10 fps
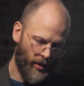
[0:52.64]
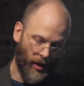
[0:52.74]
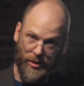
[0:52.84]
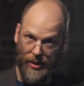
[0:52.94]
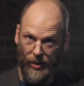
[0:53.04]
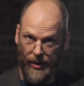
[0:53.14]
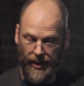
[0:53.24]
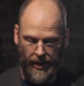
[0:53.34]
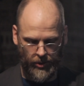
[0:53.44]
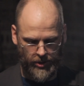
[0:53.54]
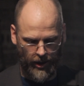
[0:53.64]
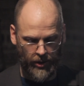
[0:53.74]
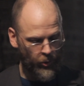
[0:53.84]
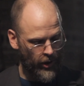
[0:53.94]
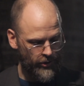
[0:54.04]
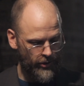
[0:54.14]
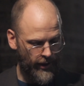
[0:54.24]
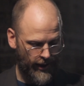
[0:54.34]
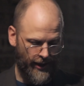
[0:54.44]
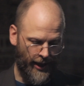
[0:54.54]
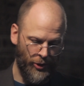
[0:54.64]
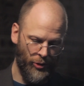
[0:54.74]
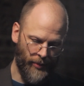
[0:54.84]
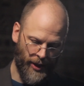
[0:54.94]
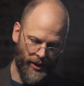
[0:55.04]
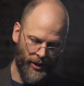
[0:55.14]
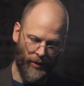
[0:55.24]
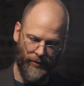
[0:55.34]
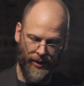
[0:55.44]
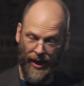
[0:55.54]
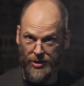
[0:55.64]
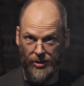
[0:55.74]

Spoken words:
Consequently, he was unwanted at the annual meeting of the